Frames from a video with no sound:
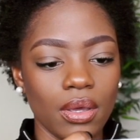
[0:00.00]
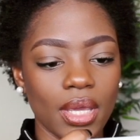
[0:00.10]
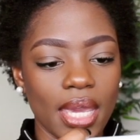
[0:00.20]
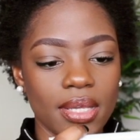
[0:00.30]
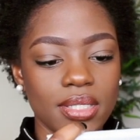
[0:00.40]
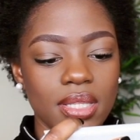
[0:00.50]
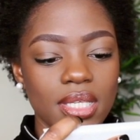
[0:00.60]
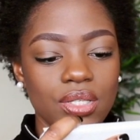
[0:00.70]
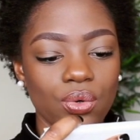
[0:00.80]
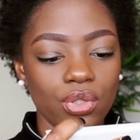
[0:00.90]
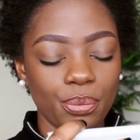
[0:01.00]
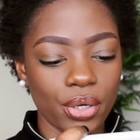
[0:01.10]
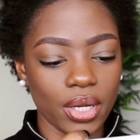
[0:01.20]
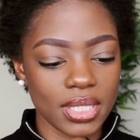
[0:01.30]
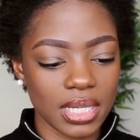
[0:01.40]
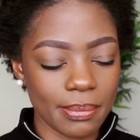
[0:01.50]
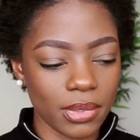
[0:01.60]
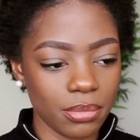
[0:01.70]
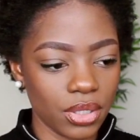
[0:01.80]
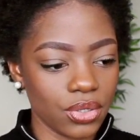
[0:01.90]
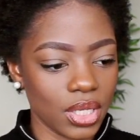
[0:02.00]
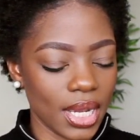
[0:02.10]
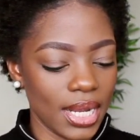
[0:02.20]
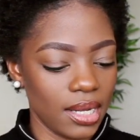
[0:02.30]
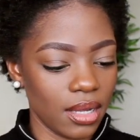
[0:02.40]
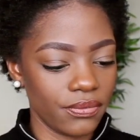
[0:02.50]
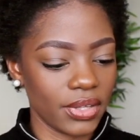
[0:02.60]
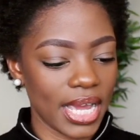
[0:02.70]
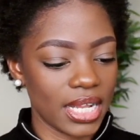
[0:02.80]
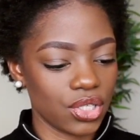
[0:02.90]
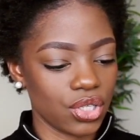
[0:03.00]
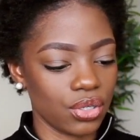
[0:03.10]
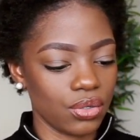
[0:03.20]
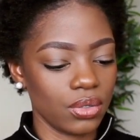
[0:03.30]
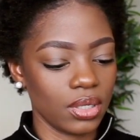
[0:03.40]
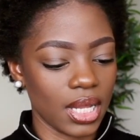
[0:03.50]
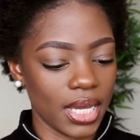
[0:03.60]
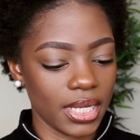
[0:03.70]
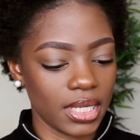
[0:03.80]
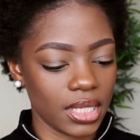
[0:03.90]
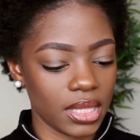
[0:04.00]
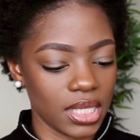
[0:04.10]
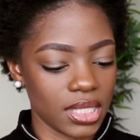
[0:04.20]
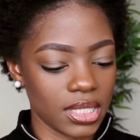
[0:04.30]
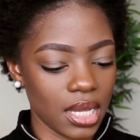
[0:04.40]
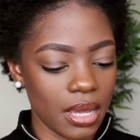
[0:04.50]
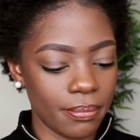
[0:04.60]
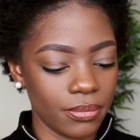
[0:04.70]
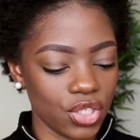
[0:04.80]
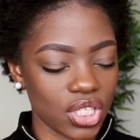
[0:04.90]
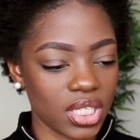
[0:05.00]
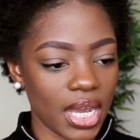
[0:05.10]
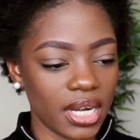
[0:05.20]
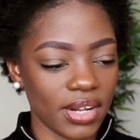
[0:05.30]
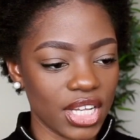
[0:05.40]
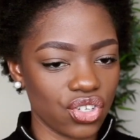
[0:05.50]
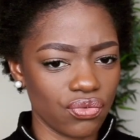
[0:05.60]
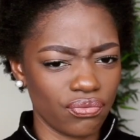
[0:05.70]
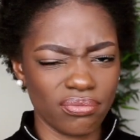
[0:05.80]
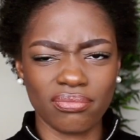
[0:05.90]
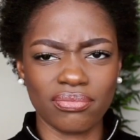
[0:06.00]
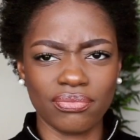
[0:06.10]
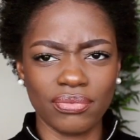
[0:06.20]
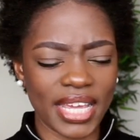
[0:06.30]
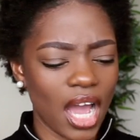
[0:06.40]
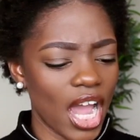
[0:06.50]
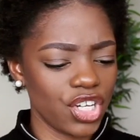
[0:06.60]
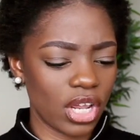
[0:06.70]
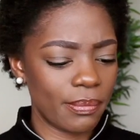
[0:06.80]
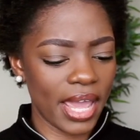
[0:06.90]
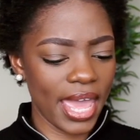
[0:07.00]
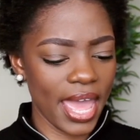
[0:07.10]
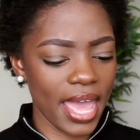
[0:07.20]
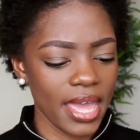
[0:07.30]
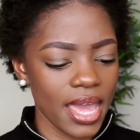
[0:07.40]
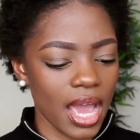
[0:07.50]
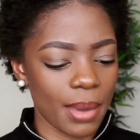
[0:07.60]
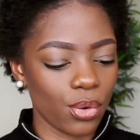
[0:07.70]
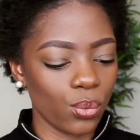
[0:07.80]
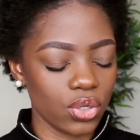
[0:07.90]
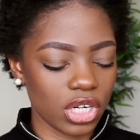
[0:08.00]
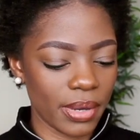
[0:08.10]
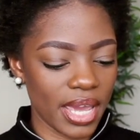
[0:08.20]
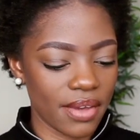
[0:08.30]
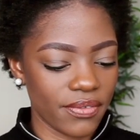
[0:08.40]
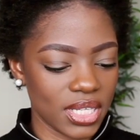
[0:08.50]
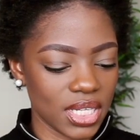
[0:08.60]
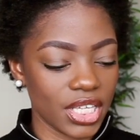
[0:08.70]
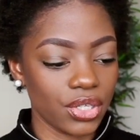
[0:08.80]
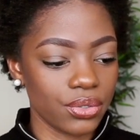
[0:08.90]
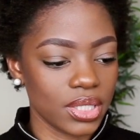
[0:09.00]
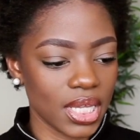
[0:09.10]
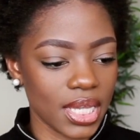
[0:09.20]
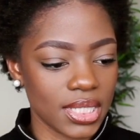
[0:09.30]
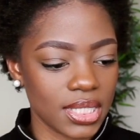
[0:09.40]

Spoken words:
Okay, so these are all the products that I'm going to be using. I love the Cantu, like this, just to kind of like hydrate my hair. I put water in my hair first and I use this,